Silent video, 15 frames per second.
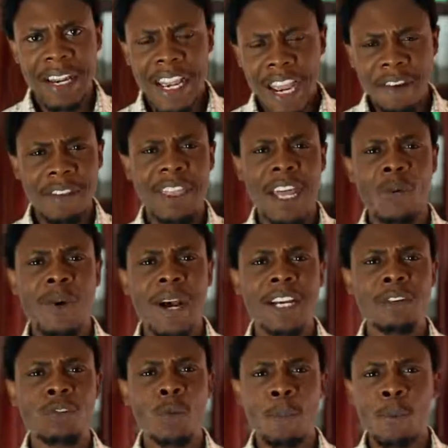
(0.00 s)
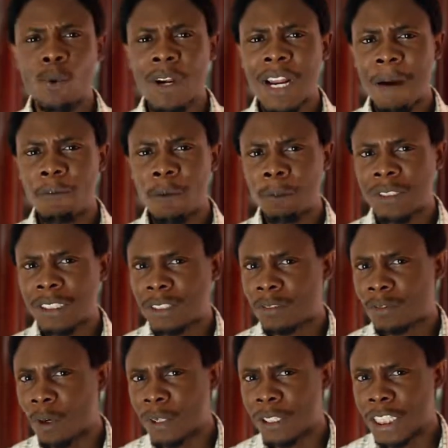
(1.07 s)
Every time where they do program
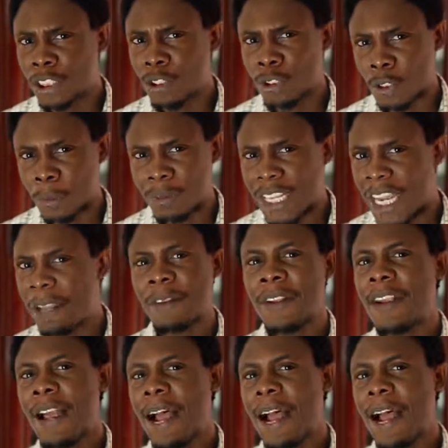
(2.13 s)
for radio sometimes,